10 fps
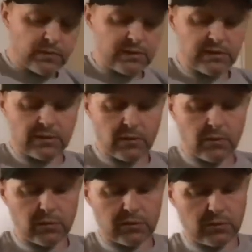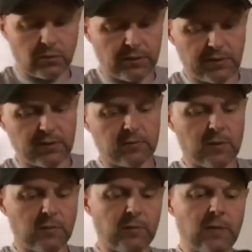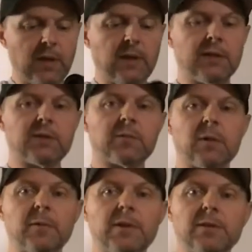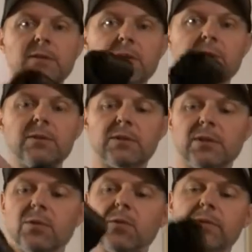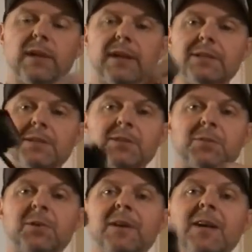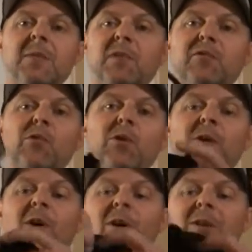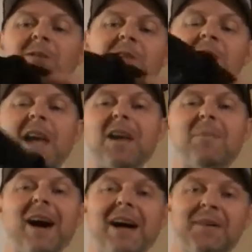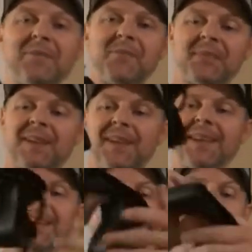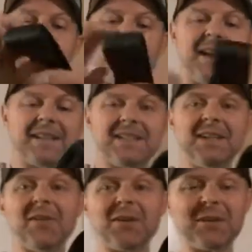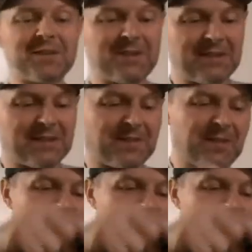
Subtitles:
This is old school. This is what we used to use in the old days. This is what, before harnesses came out, fancy harnesses for